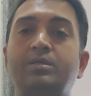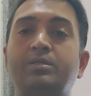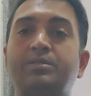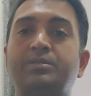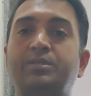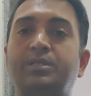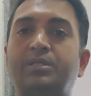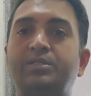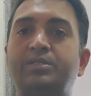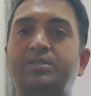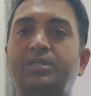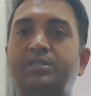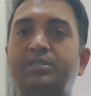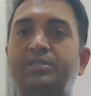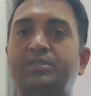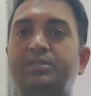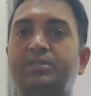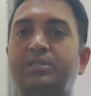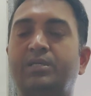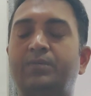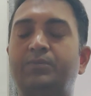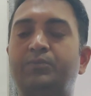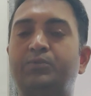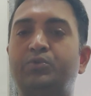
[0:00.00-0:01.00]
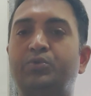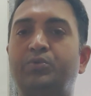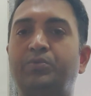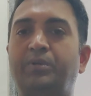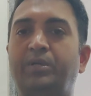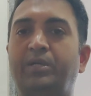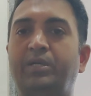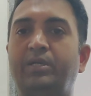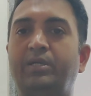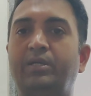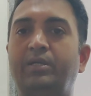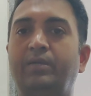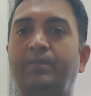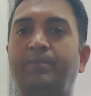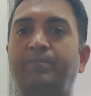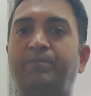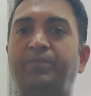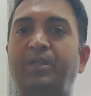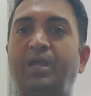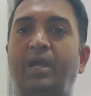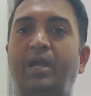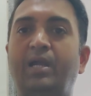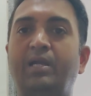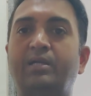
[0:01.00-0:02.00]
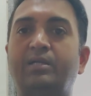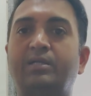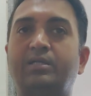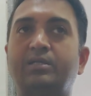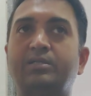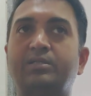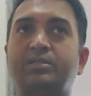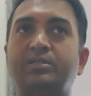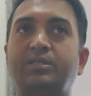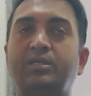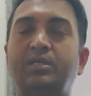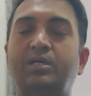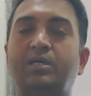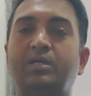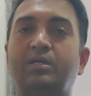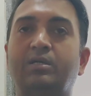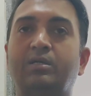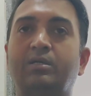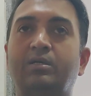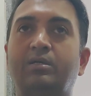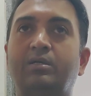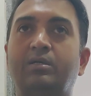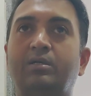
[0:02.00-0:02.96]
surgeons come to me that, sir,